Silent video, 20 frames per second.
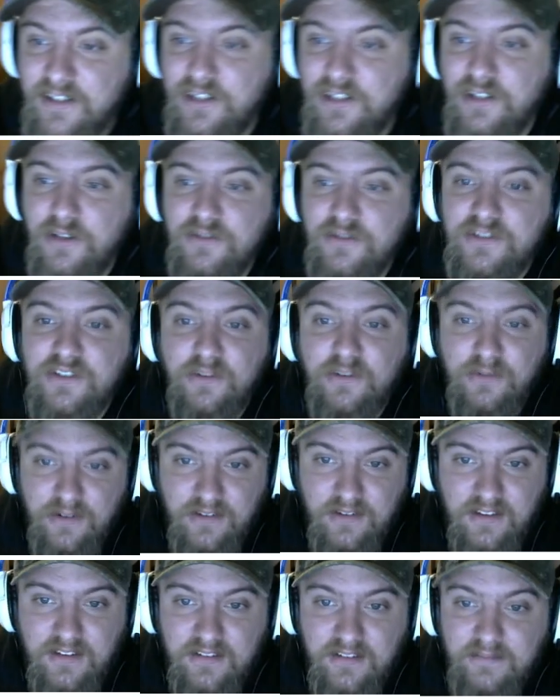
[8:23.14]
close to
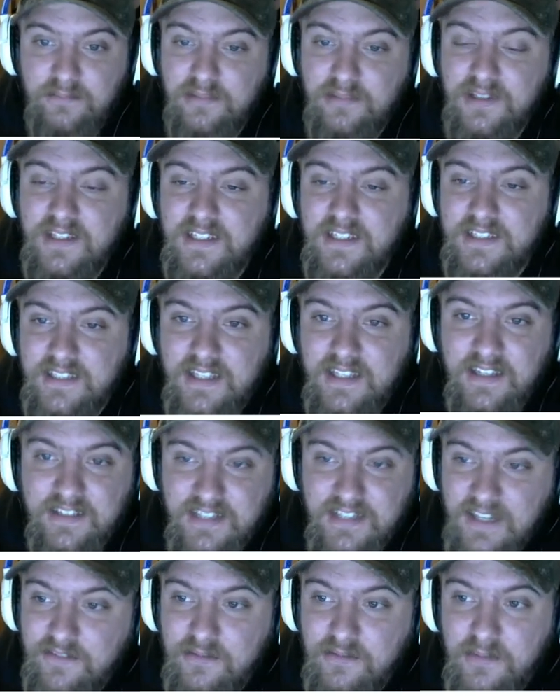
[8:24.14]
worth it. Please
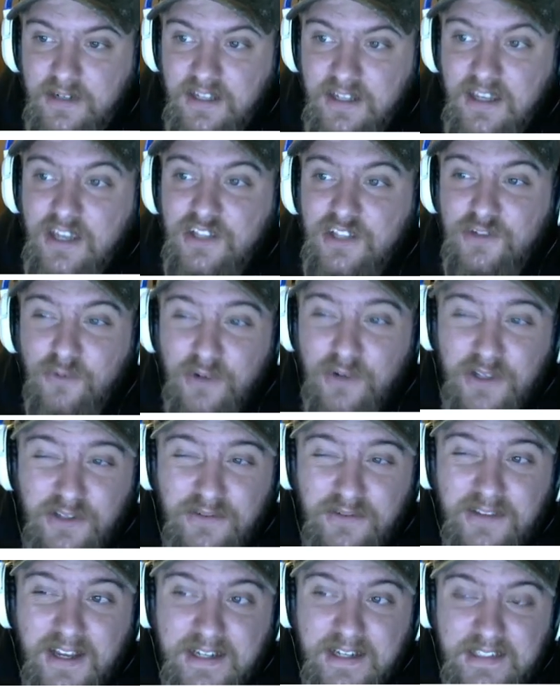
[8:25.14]
save your money.
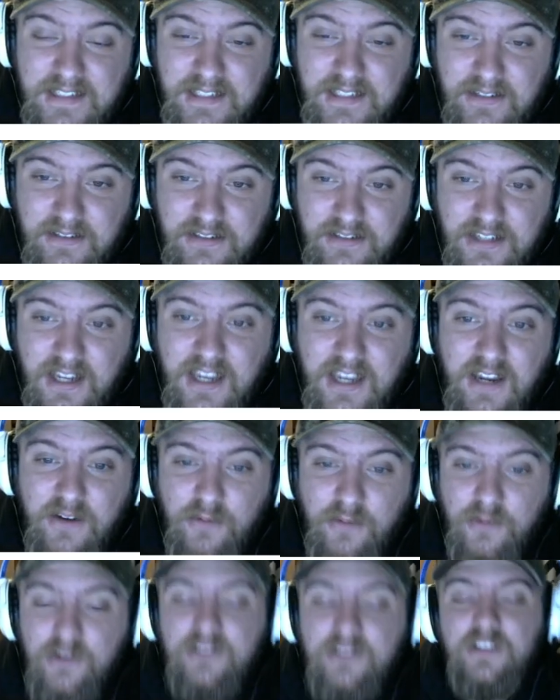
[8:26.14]
$22,000.
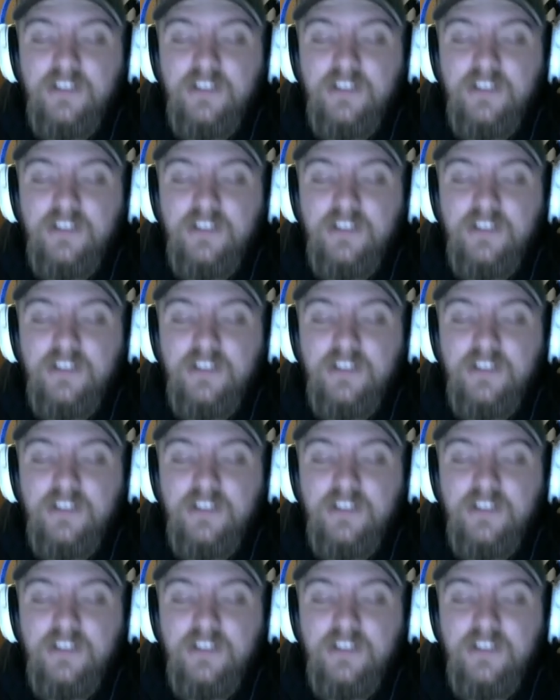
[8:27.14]
We're in